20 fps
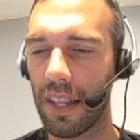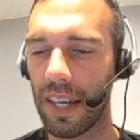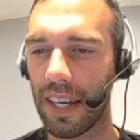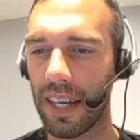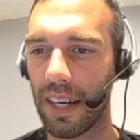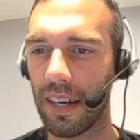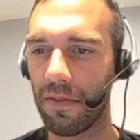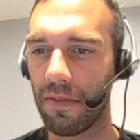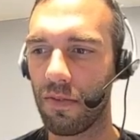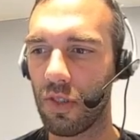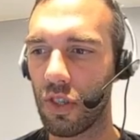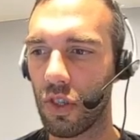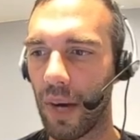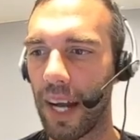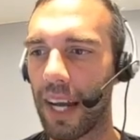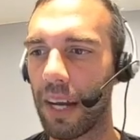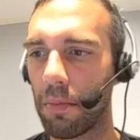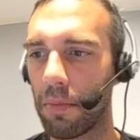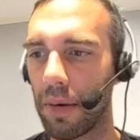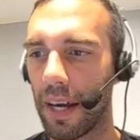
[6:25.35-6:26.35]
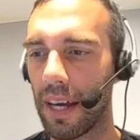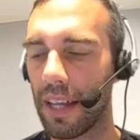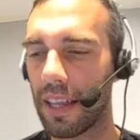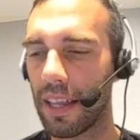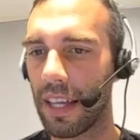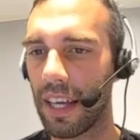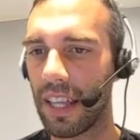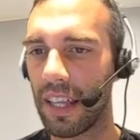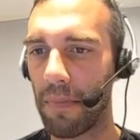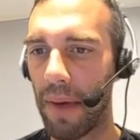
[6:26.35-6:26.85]
like a Dragon
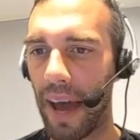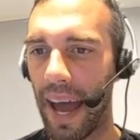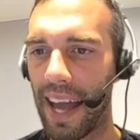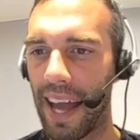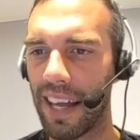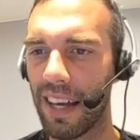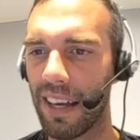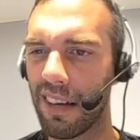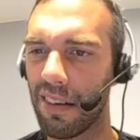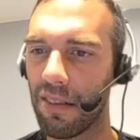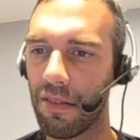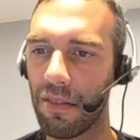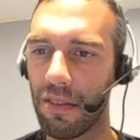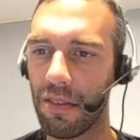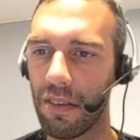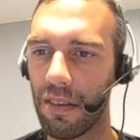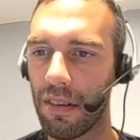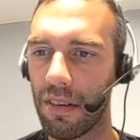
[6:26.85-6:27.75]
Breath in the back.